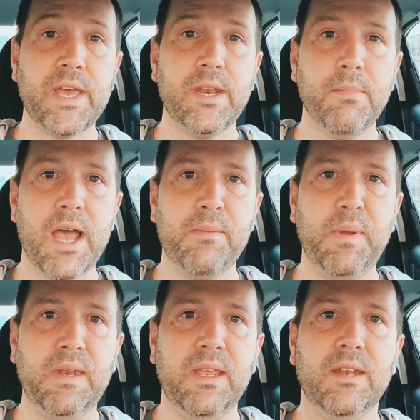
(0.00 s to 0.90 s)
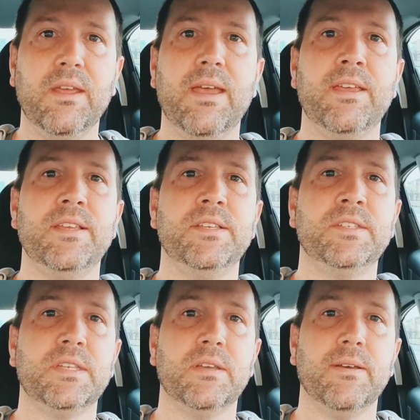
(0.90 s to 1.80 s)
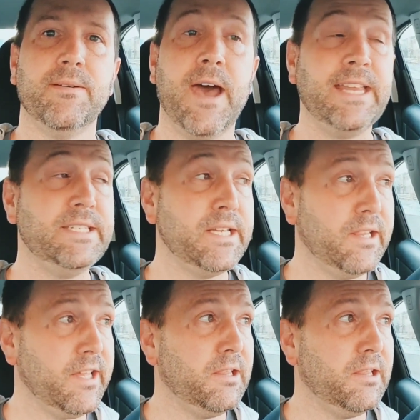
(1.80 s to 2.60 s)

in my opinion, is ideally